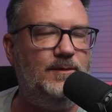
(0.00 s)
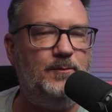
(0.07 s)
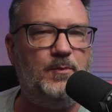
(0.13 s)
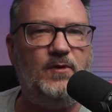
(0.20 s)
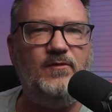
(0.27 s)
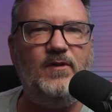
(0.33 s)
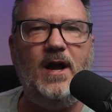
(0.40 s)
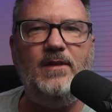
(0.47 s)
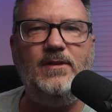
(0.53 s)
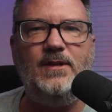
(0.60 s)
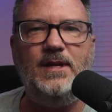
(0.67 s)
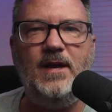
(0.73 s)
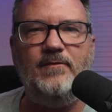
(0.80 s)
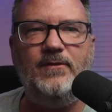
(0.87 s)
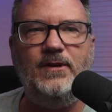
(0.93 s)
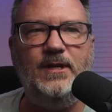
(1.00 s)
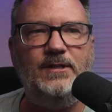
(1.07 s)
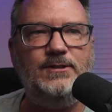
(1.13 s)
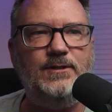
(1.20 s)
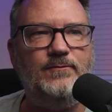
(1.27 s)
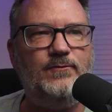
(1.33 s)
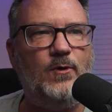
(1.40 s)
provide the
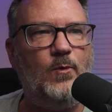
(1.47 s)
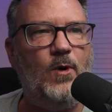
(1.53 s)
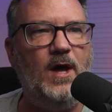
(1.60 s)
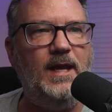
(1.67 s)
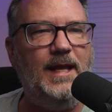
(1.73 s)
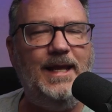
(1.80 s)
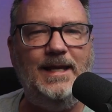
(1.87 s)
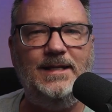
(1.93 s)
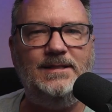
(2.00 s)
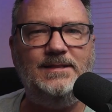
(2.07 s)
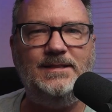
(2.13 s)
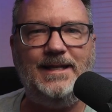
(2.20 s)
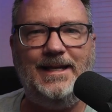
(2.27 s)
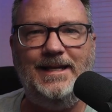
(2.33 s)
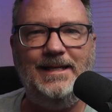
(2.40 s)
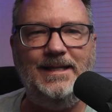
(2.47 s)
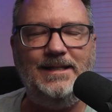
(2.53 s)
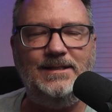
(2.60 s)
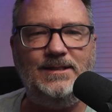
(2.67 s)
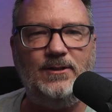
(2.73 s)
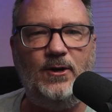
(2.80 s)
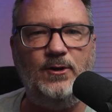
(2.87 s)
definition for what is
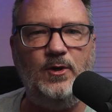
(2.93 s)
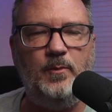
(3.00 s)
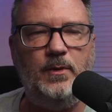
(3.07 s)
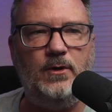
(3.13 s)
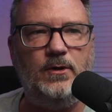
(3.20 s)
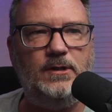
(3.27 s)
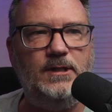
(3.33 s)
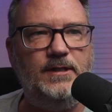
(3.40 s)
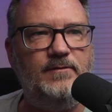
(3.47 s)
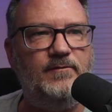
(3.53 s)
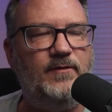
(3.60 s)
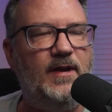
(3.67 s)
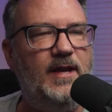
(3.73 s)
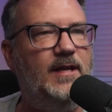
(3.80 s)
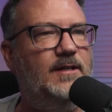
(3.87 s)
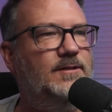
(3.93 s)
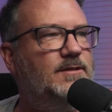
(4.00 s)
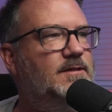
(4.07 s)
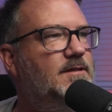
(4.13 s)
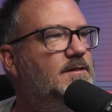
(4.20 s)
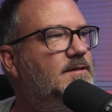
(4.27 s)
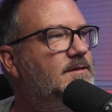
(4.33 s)
is, all you Bill Clinton
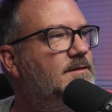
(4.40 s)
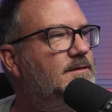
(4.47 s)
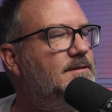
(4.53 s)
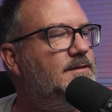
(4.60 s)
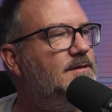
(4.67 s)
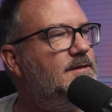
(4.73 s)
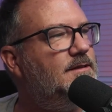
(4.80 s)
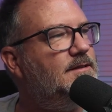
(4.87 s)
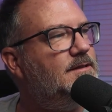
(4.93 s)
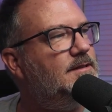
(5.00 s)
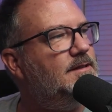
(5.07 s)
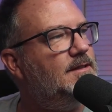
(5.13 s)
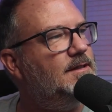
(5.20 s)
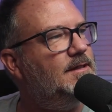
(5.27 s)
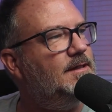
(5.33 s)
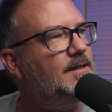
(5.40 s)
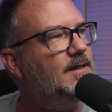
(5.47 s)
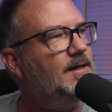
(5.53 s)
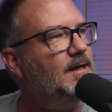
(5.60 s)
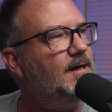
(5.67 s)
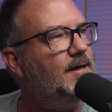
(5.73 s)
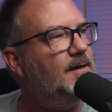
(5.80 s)
fans.
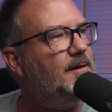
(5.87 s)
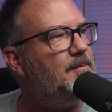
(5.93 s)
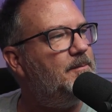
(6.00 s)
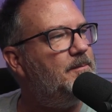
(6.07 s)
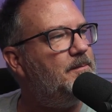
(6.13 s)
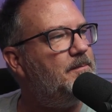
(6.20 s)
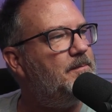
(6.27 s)
Um,